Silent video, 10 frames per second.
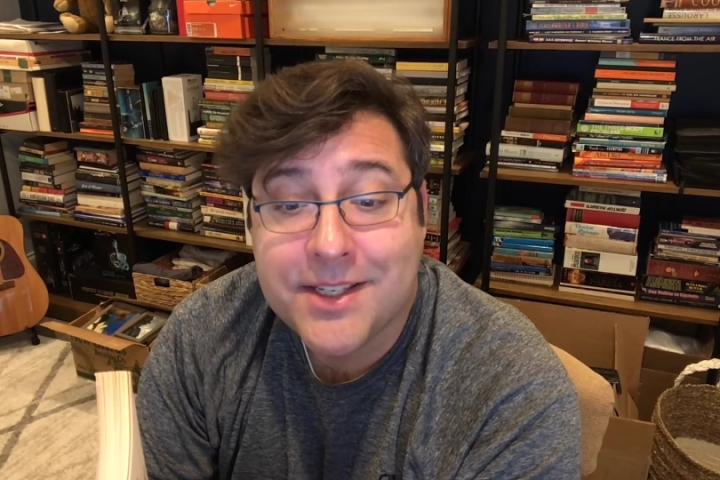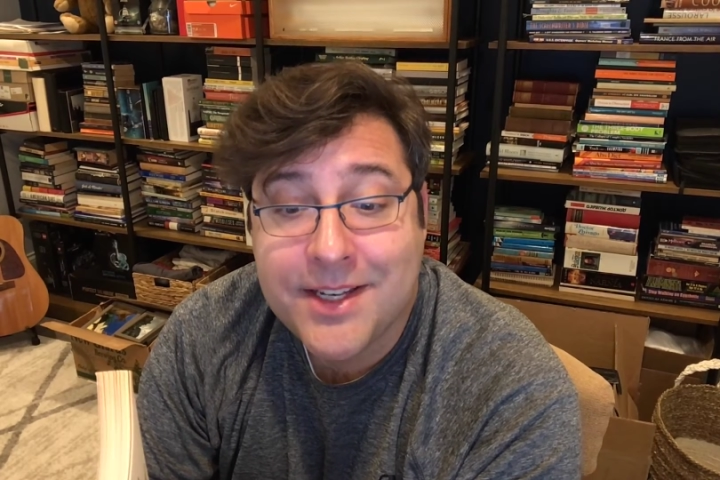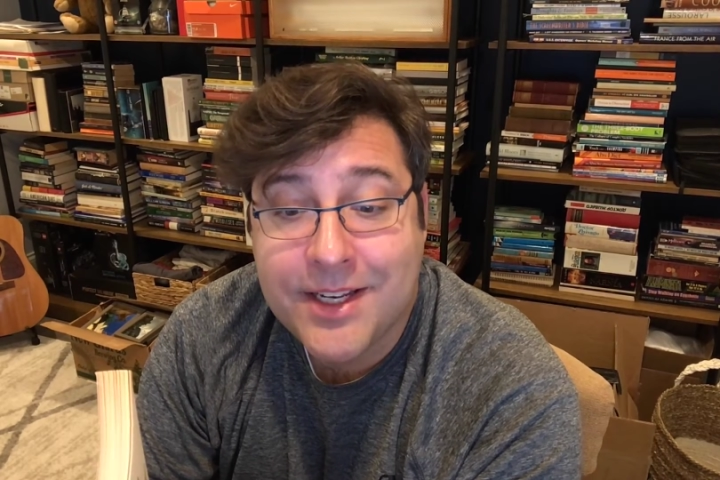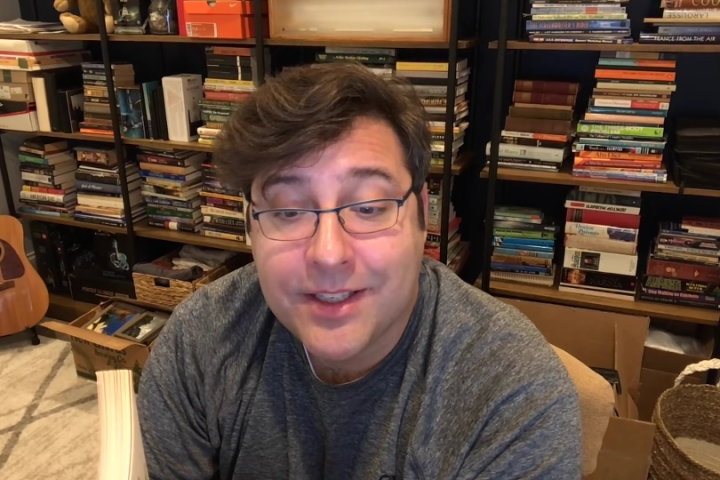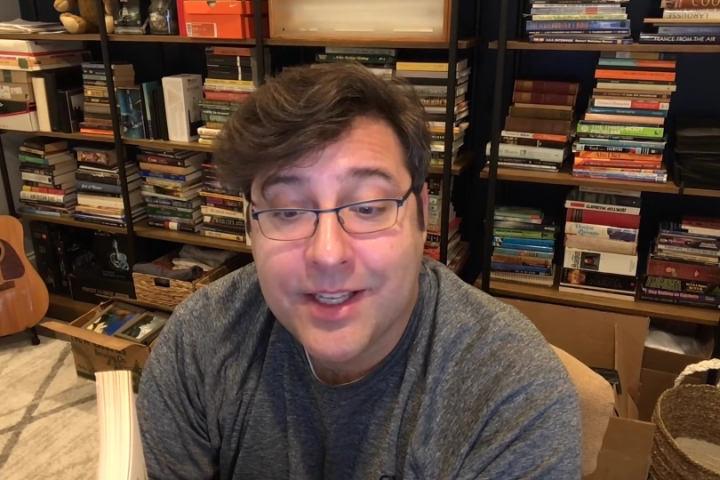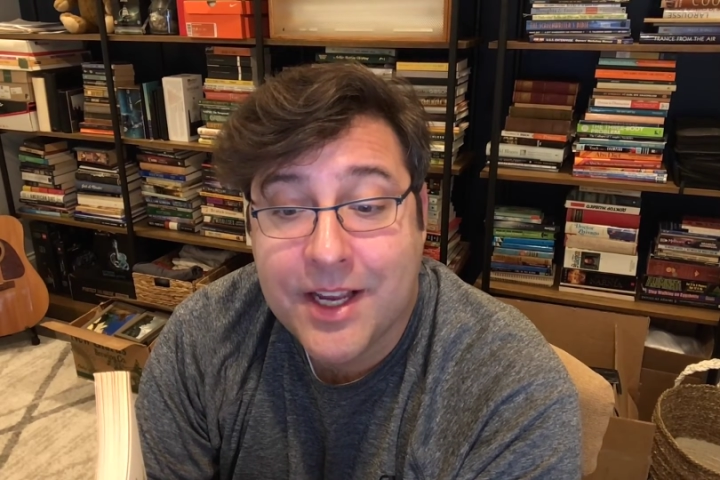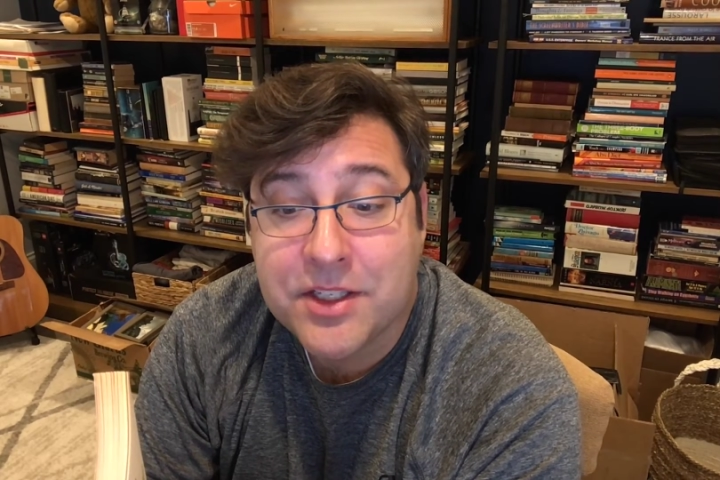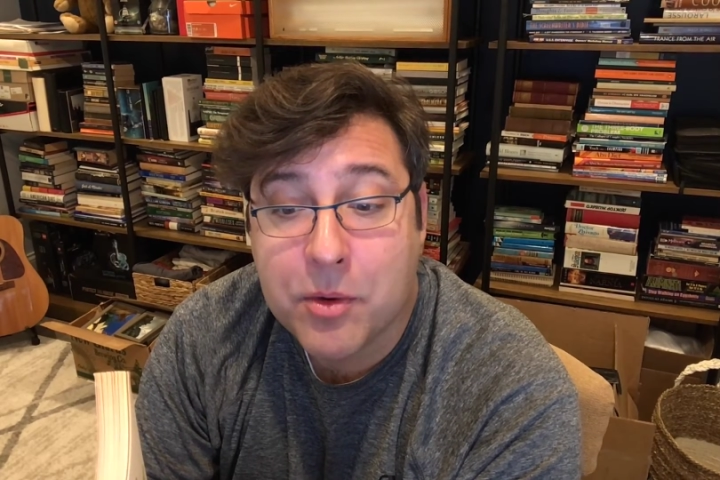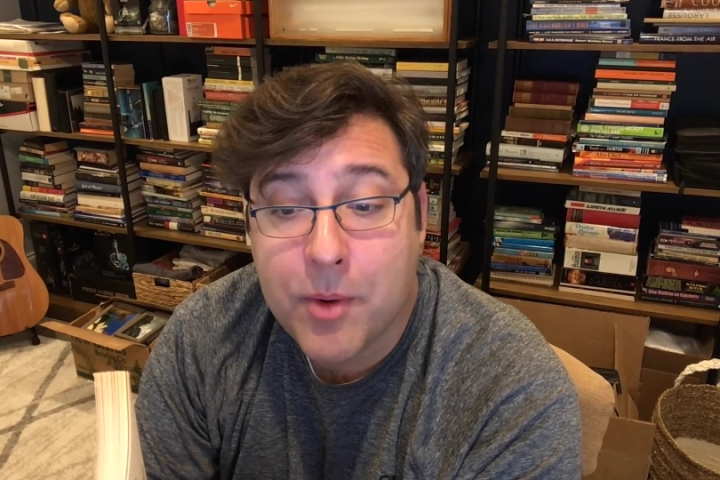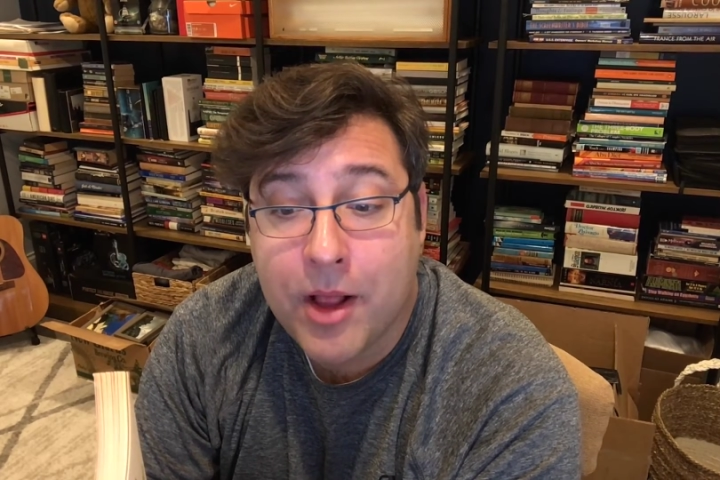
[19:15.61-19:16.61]
neatly as
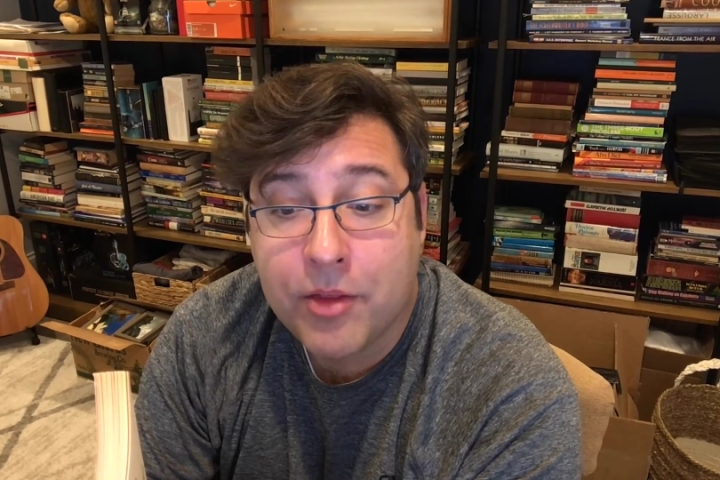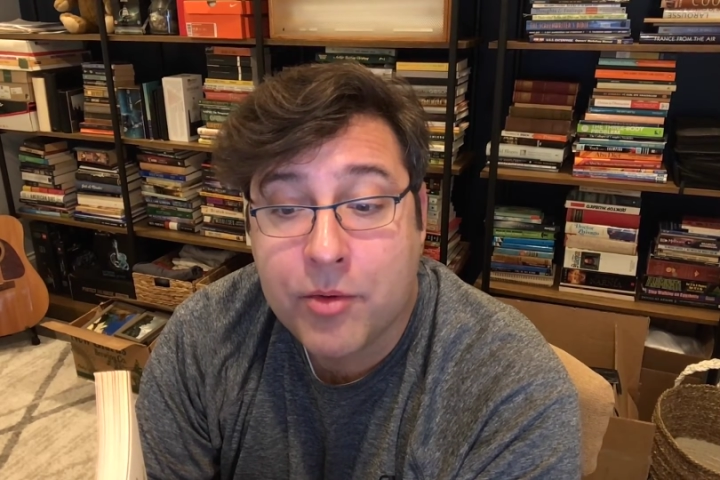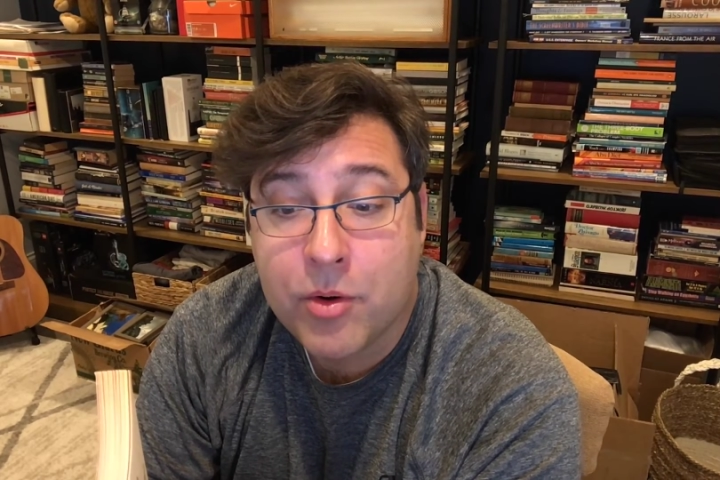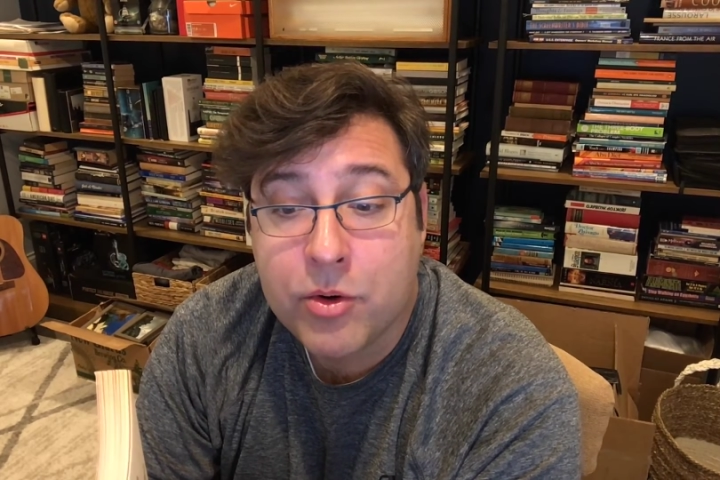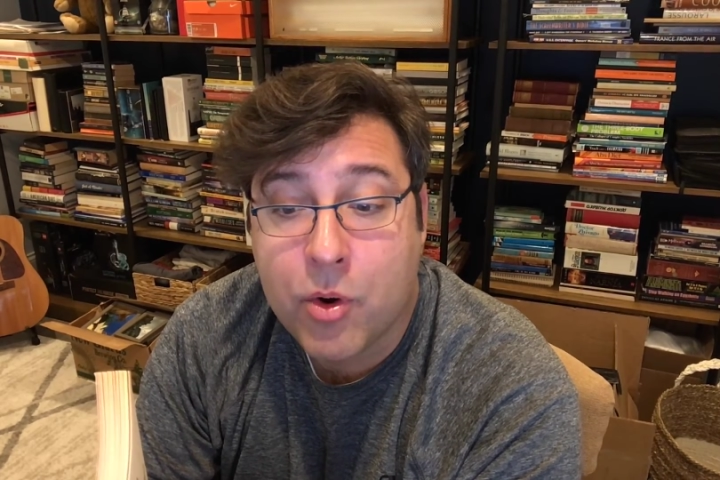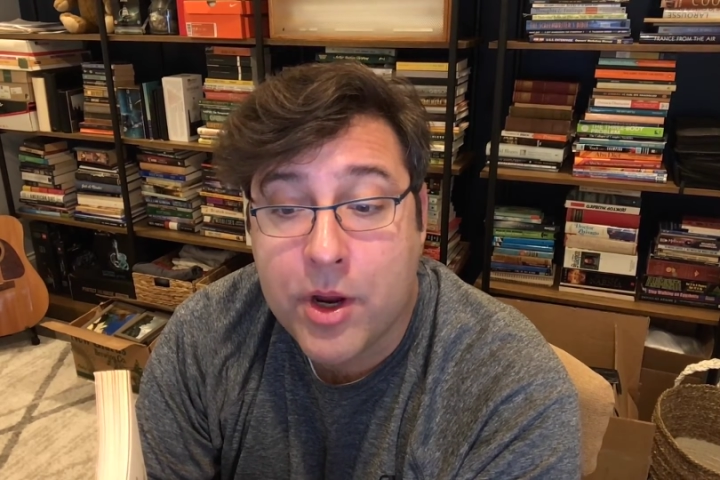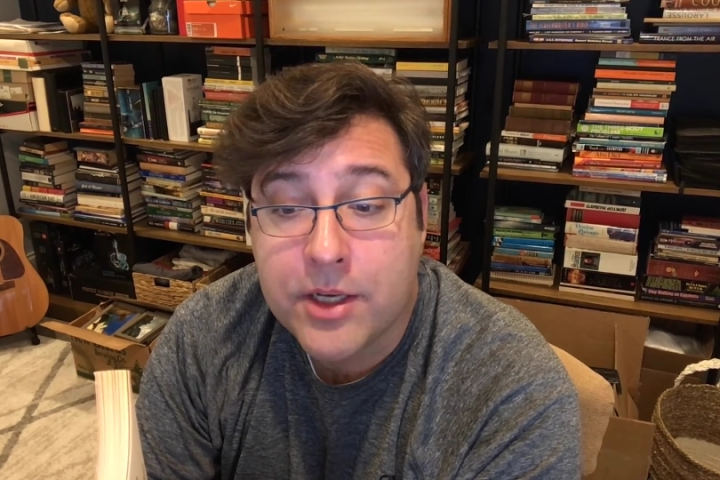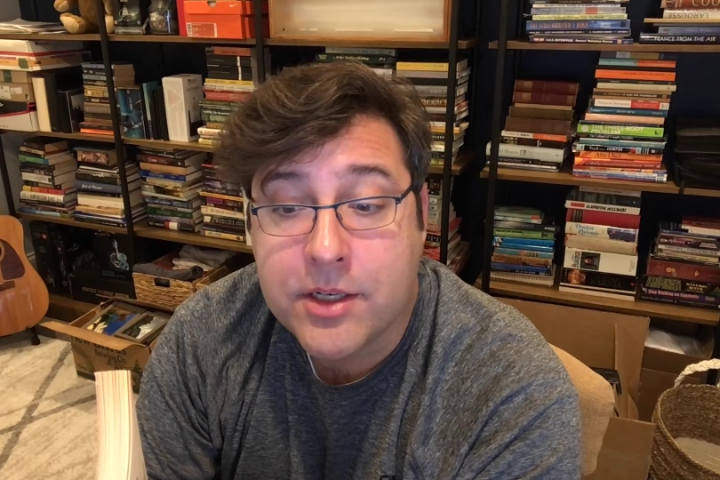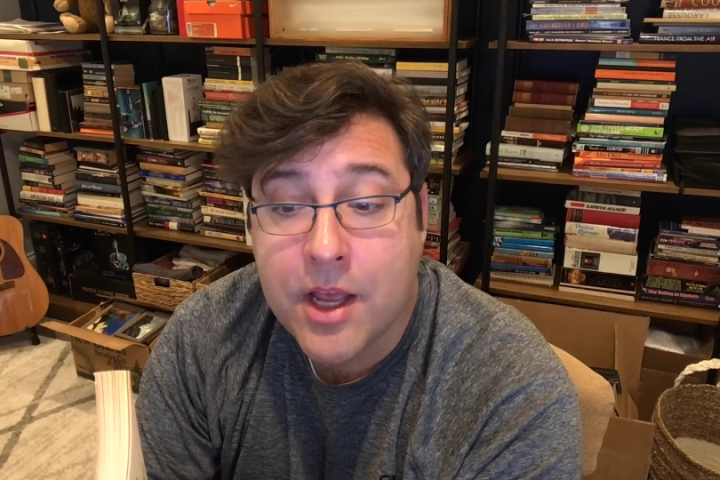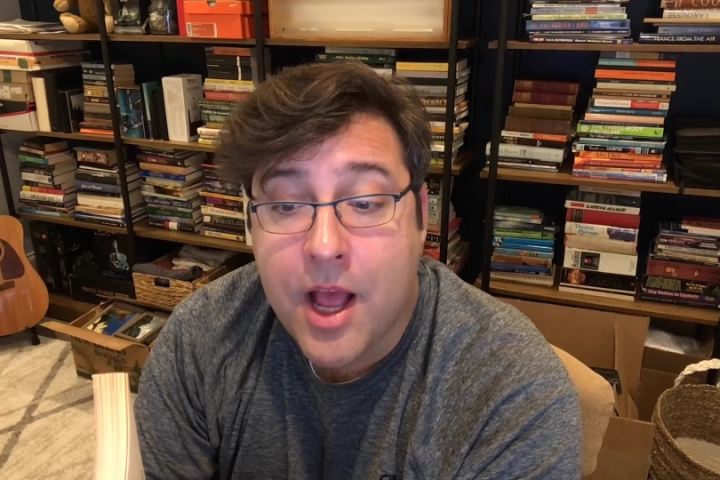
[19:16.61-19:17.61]
a well-thrown quoit